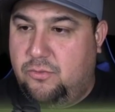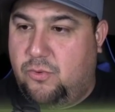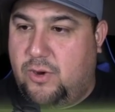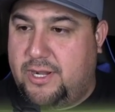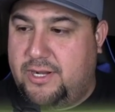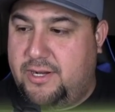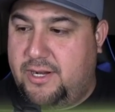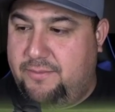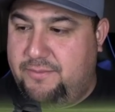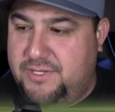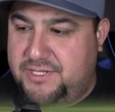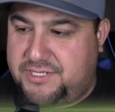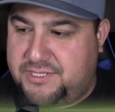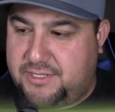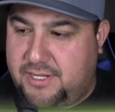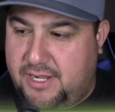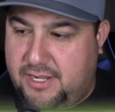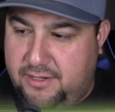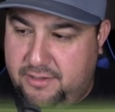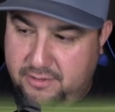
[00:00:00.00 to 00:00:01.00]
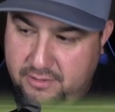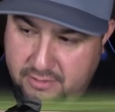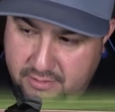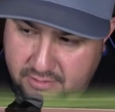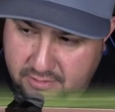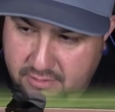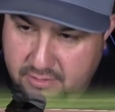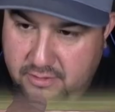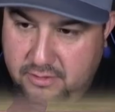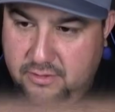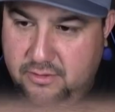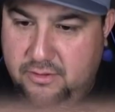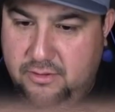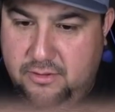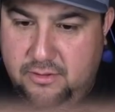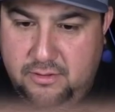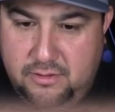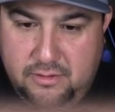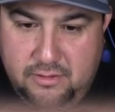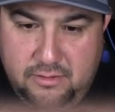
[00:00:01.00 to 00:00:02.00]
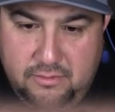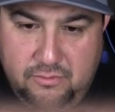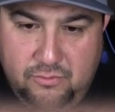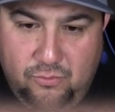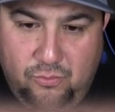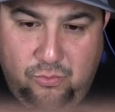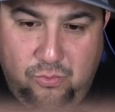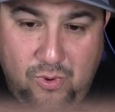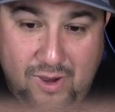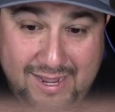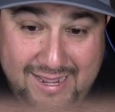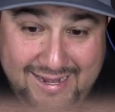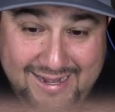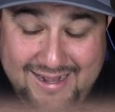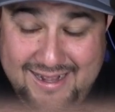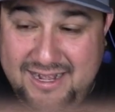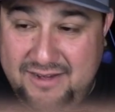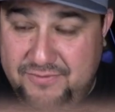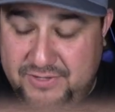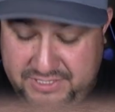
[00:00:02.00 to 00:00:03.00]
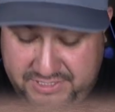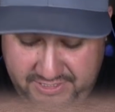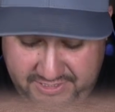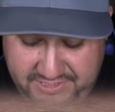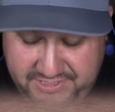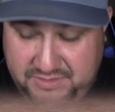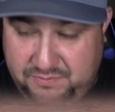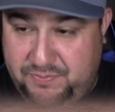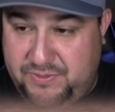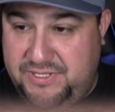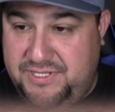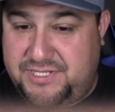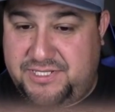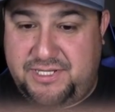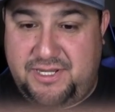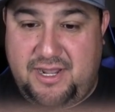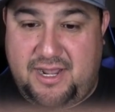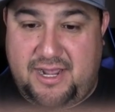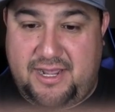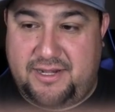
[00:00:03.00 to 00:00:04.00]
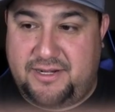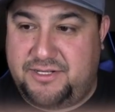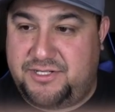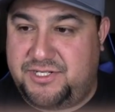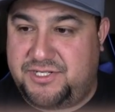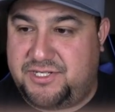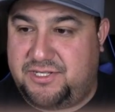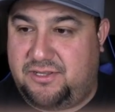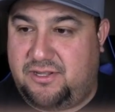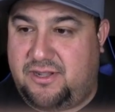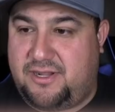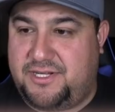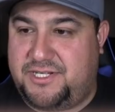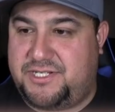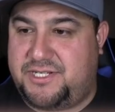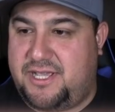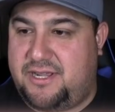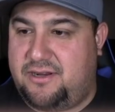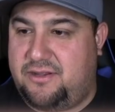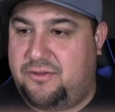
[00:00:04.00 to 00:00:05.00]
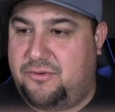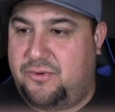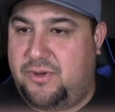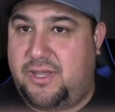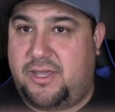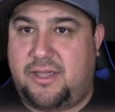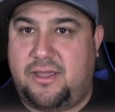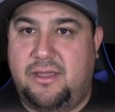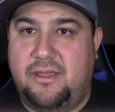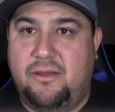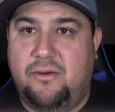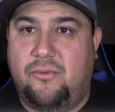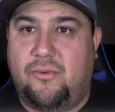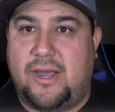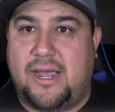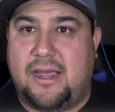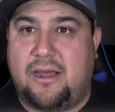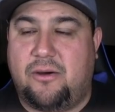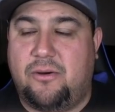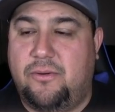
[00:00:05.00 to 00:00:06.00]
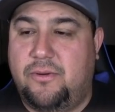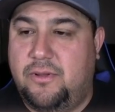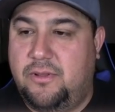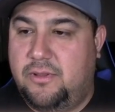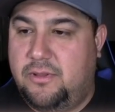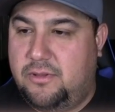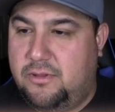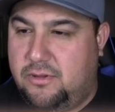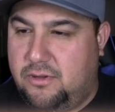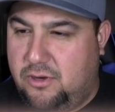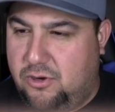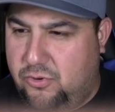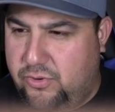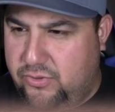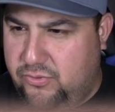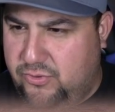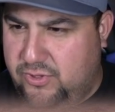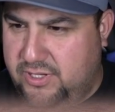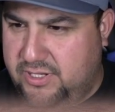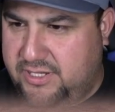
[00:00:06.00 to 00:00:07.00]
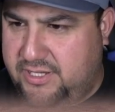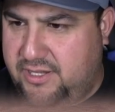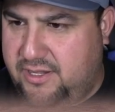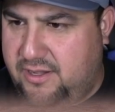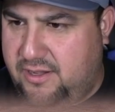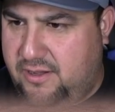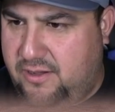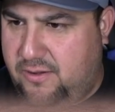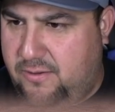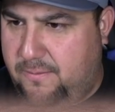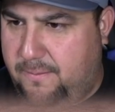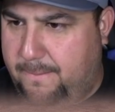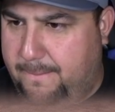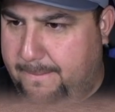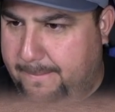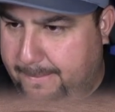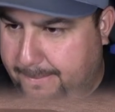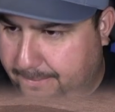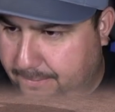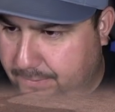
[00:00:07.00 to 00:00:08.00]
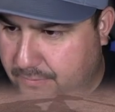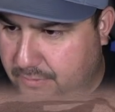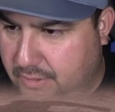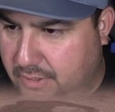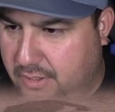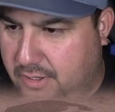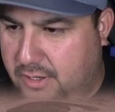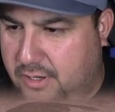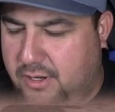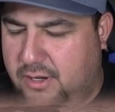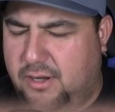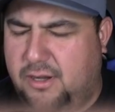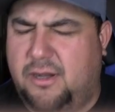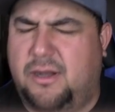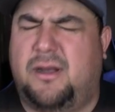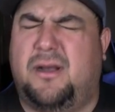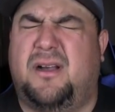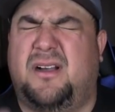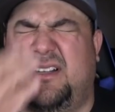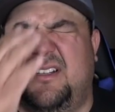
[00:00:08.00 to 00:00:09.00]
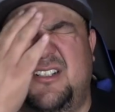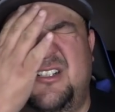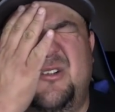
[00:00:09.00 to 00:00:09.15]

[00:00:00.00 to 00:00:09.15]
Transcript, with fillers: Why did I miss that? Why didn't I even touch the PCI and it just launched out of the way? Wow. 0-1 count. Oh,